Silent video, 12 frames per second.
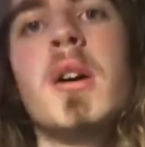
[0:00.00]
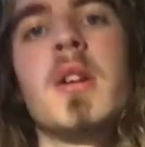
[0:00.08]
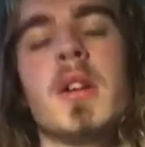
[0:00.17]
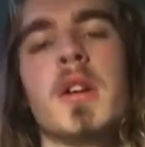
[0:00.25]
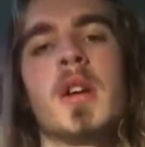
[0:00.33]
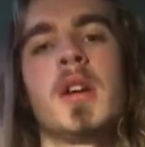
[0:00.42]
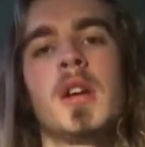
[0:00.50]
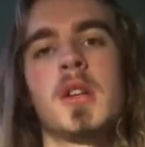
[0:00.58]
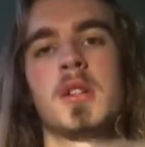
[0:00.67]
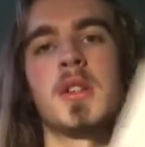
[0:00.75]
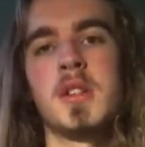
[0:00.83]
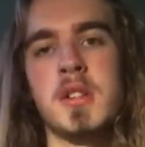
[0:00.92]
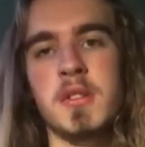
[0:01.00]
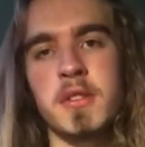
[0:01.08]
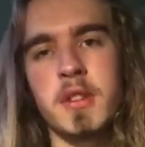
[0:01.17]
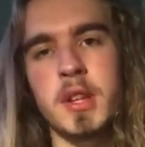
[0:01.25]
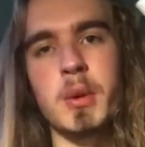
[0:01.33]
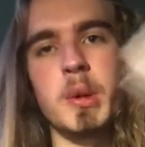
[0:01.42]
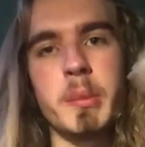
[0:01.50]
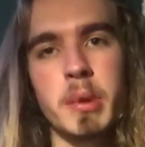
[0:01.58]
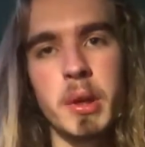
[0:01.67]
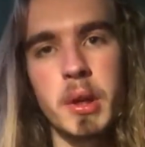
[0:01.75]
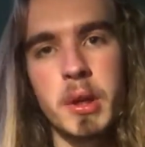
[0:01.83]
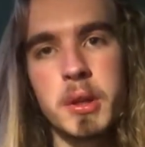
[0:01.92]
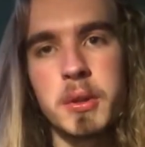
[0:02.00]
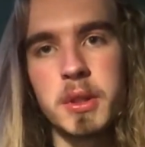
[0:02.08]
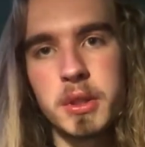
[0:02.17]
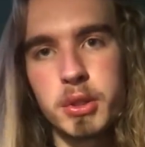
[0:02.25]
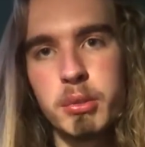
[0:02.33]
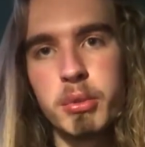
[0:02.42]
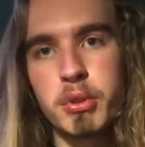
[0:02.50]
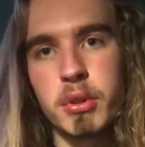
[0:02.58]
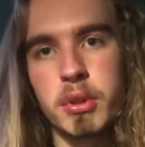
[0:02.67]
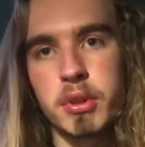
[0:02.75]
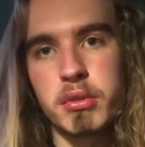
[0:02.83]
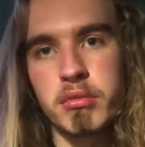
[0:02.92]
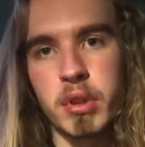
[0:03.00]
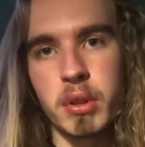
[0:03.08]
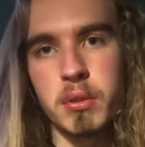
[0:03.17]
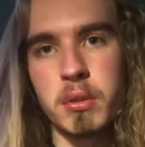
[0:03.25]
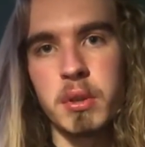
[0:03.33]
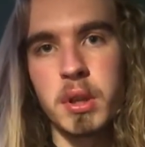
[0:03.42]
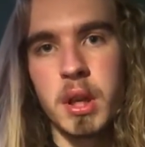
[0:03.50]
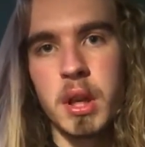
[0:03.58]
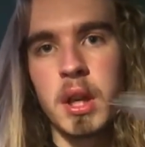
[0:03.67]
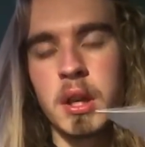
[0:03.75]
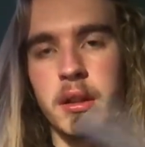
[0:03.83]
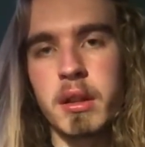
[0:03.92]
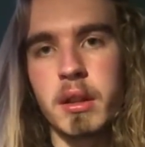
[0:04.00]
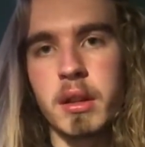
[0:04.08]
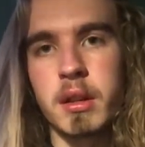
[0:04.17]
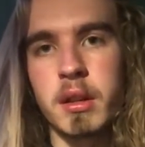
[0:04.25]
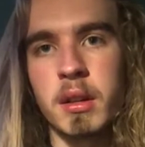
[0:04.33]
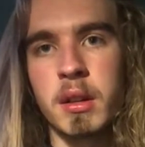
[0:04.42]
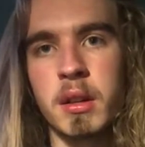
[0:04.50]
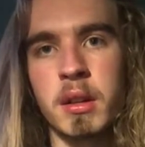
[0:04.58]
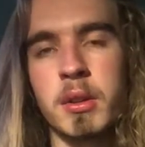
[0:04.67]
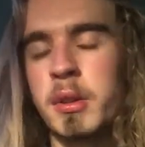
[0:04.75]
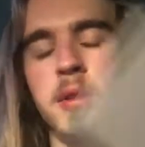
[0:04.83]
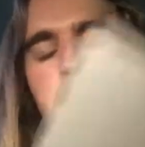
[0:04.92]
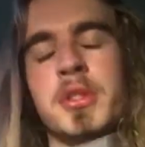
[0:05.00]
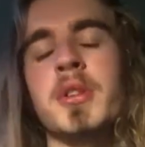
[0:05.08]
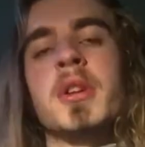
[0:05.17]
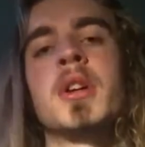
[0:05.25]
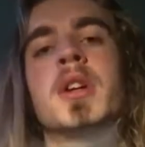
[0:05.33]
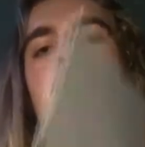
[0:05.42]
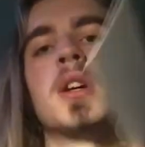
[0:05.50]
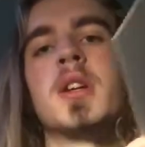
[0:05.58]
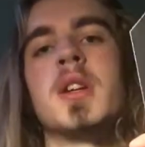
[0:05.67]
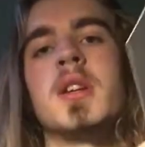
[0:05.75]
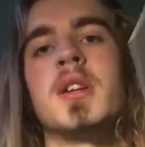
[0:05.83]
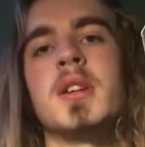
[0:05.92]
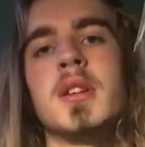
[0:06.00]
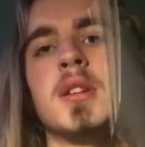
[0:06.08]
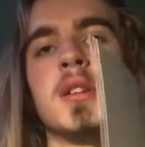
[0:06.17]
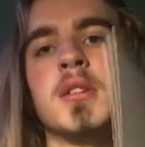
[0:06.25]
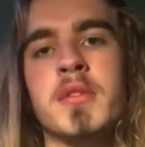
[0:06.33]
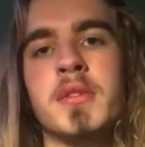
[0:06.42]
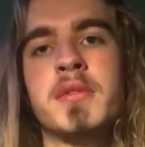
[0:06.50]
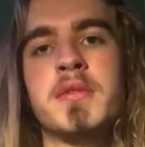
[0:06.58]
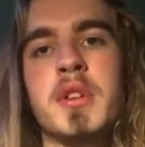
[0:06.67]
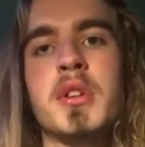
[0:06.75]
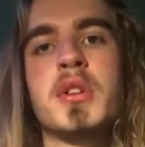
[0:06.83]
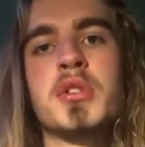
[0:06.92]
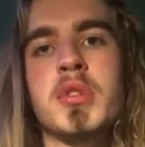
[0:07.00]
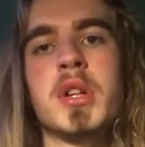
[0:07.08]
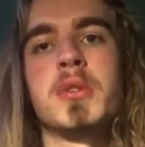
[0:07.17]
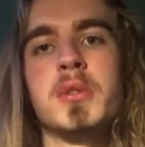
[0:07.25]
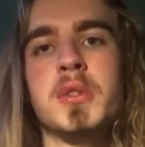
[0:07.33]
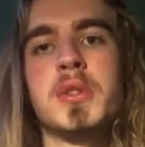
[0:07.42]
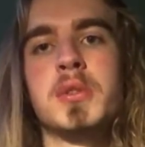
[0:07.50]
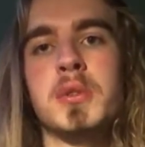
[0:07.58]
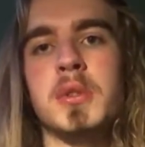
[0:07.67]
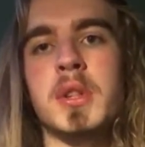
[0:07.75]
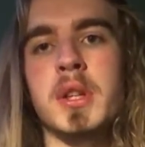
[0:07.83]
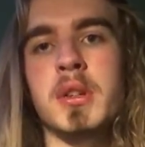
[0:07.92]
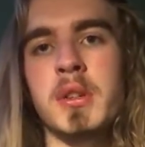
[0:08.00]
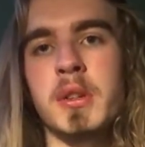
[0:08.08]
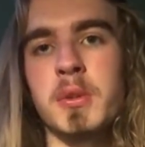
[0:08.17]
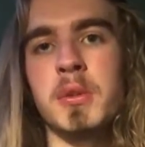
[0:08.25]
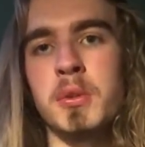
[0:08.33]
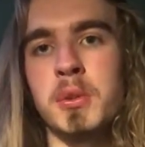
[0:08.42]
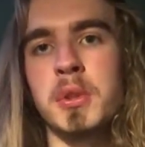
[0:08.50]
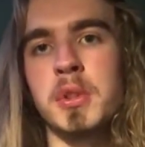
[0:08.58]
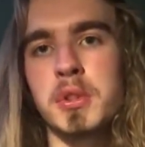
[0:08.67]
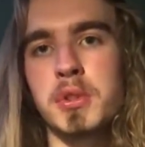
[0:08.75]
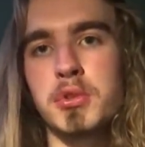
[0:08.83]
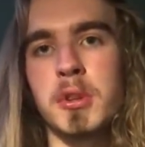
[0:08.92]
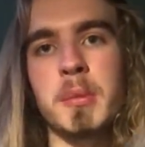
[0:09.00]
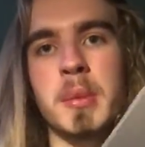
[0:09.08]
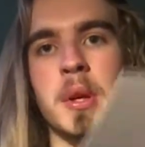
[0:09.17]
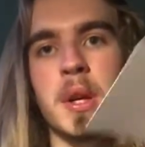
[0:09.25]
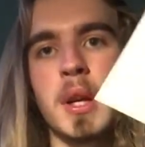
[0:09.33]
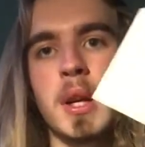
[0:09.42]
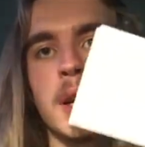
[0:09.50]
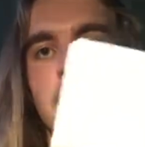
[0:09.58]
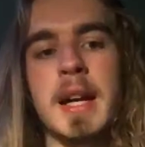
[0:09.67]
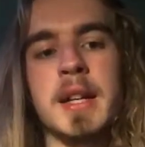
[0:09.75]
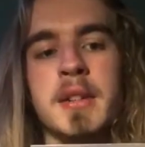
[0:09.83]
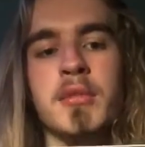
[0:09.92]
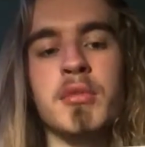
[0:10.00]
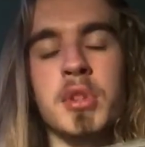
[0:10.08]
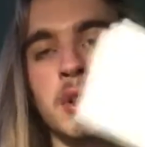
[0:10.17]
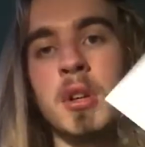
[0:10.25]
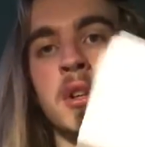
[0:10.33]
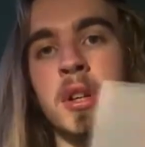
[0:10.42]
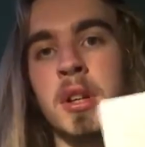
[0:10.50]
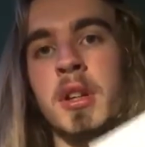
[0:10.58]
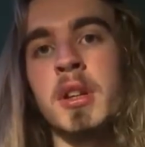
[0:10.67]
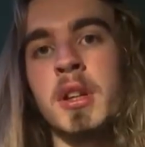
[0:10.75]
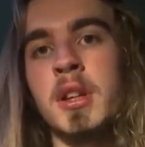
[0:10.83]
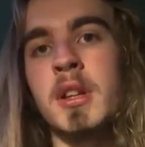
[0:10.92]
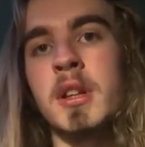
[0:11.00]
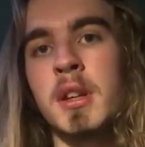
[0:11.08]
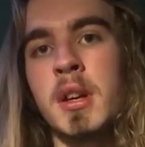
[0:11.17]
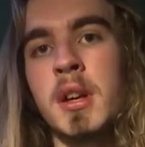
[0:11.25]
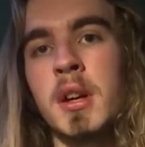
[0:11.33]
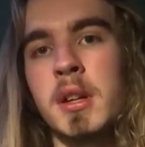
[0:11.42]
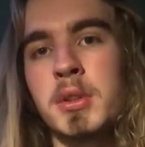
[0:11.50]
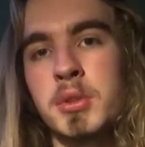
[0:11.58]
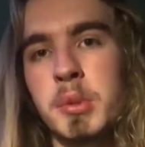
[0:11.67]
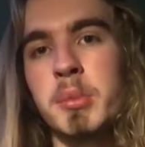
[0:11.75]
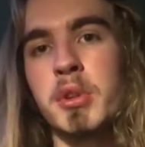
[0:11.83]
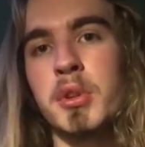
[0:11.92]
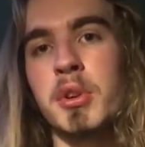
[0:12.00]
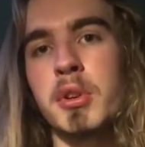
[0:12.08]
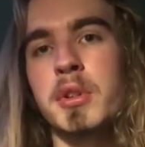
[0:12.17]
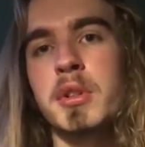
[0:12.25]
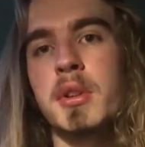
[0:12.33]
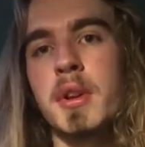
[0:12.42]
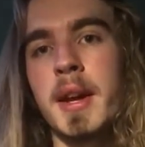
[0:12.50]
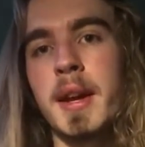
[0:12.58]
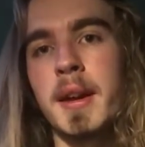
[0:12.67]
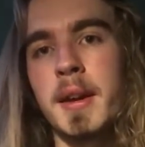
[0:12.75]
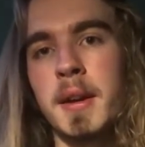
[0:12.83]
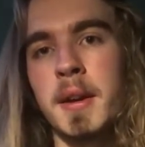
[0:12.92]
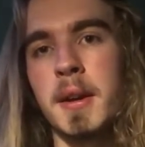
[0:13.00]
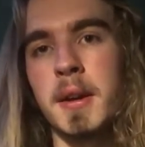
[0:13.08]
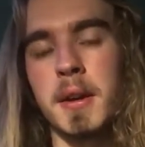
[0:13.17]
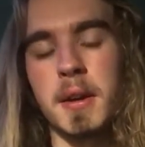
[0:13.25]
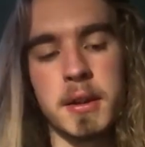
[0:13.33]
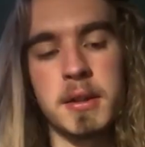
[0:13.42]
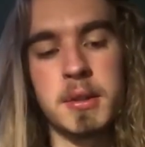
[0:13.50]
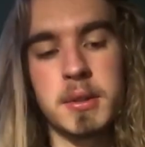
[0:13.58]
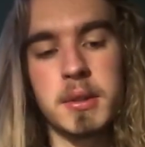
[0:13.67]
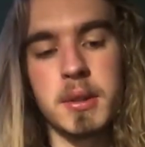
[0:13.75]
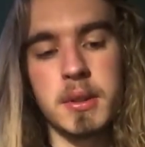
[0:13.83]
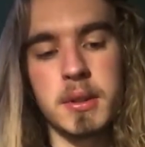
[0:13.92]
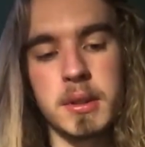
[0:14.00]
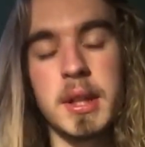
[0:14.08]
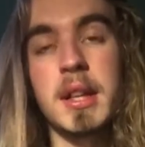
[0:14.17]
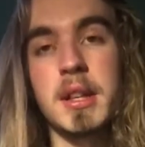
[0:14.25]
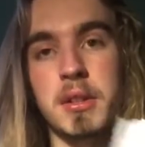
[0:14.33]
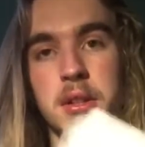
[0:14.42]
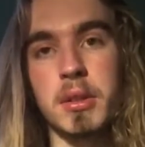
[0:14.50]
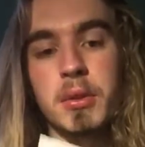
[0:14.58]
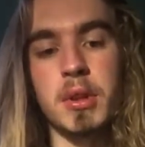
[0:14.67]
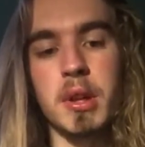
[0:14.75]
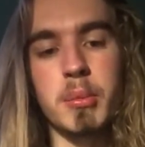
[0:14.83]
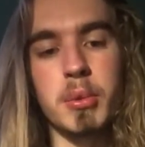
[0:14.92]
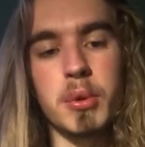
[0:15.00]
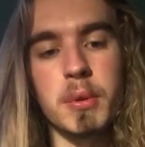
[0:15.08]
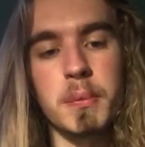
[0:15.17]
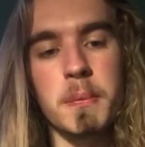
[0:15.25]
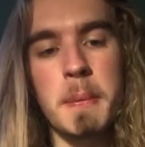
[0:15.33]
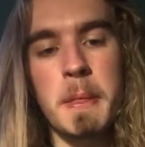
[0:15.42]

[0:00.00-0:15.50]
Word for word: Okay, so this is a follow-up to the Supergrass record that I, uh, sorry, the first record store day or August drop, and regarding the Supergrass 10-inch uh, single that I bought.